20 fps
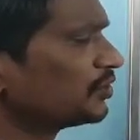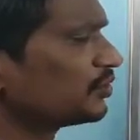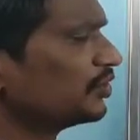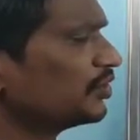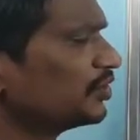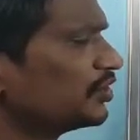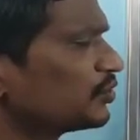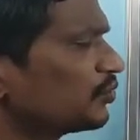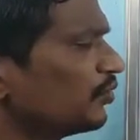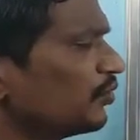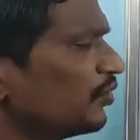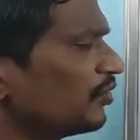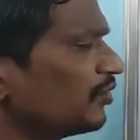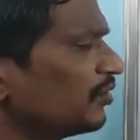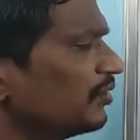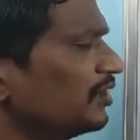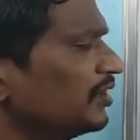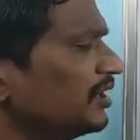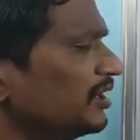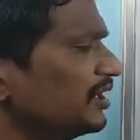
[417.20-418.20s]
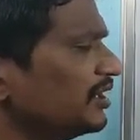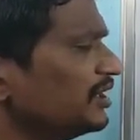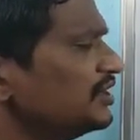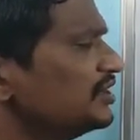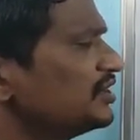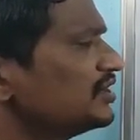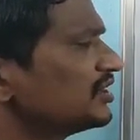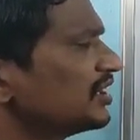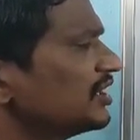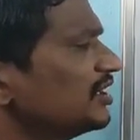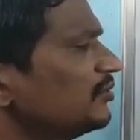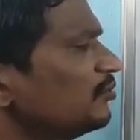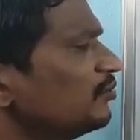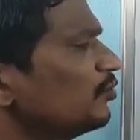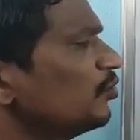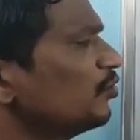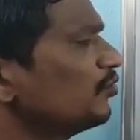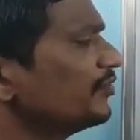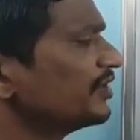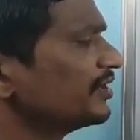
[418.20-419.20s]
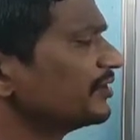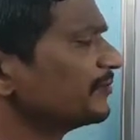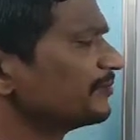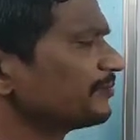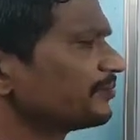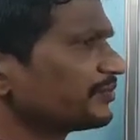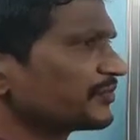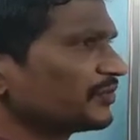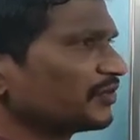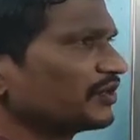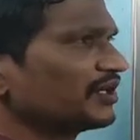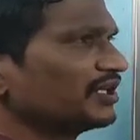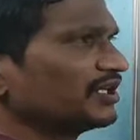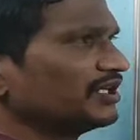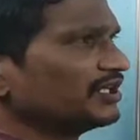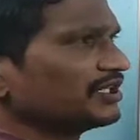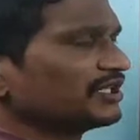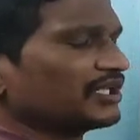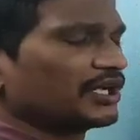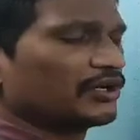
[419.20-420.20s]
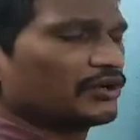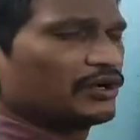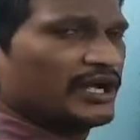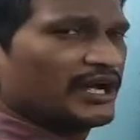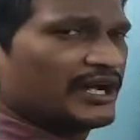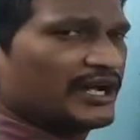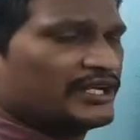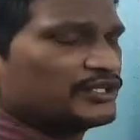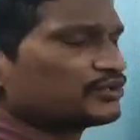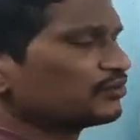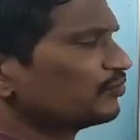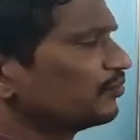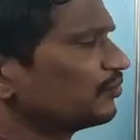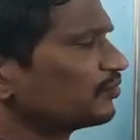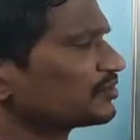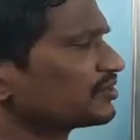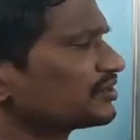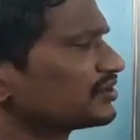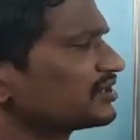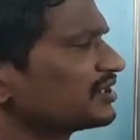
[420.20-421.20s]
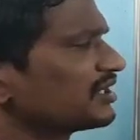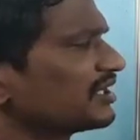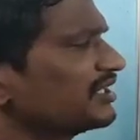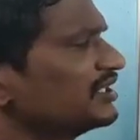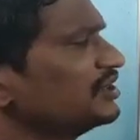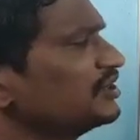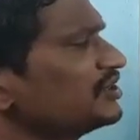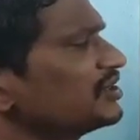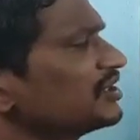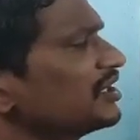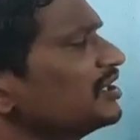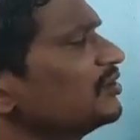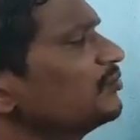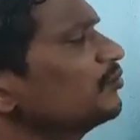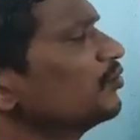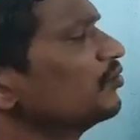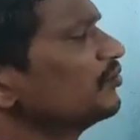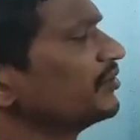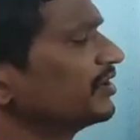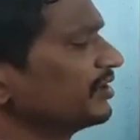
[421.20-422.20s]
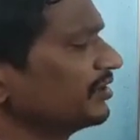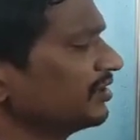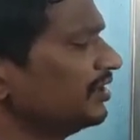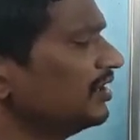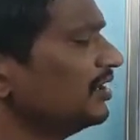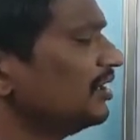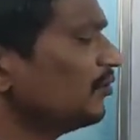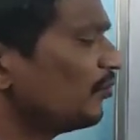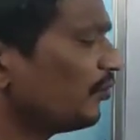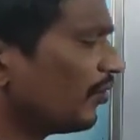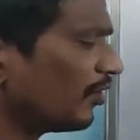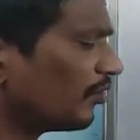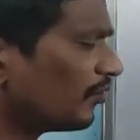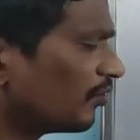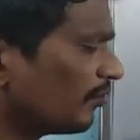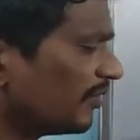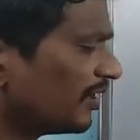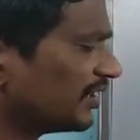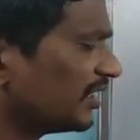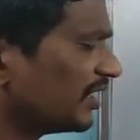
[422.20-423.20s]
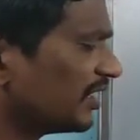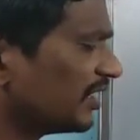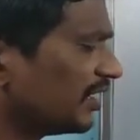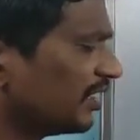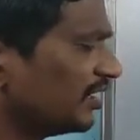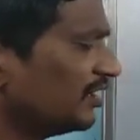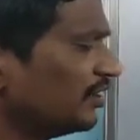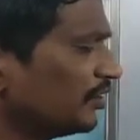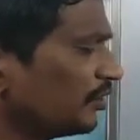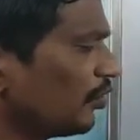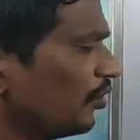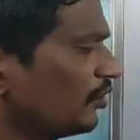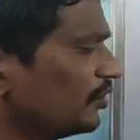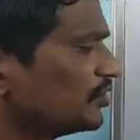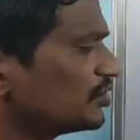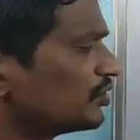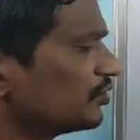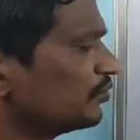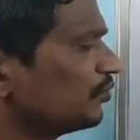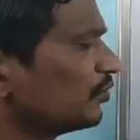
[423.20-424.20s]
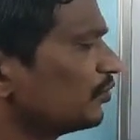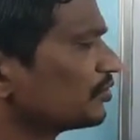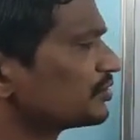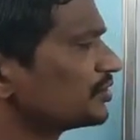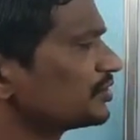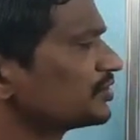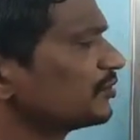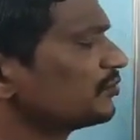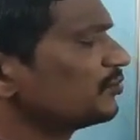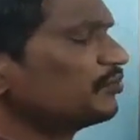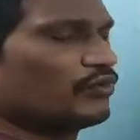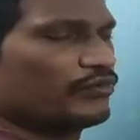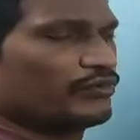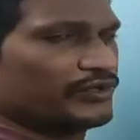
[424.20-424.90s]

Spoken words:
So this one initially moving, the adhesive forces are initially moving, followed by the cohesive forces are